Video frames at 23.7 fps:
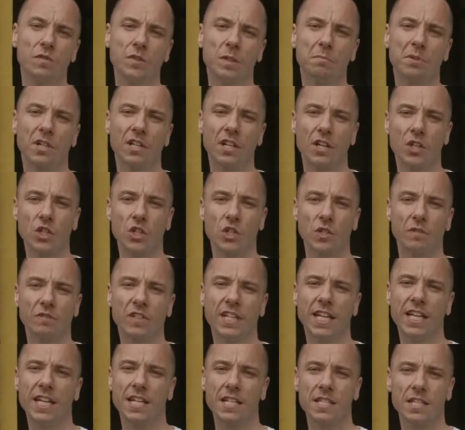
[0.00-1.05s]
for the production of
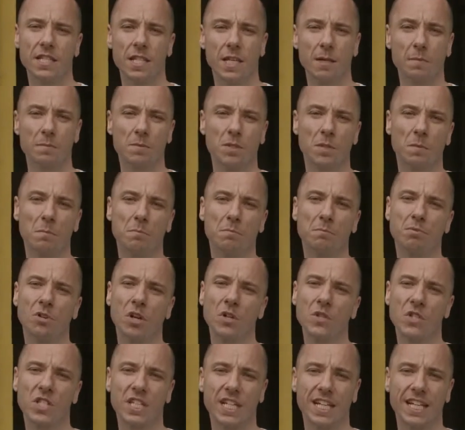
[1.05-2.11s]
key enzymes,
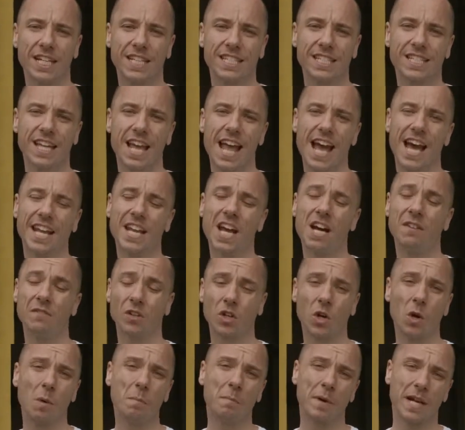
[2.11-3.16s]
proteins and other
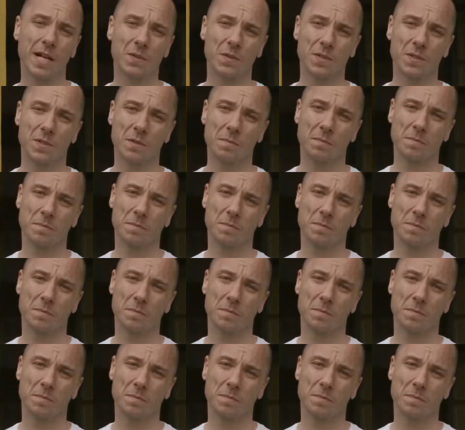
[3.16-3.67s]
compounds.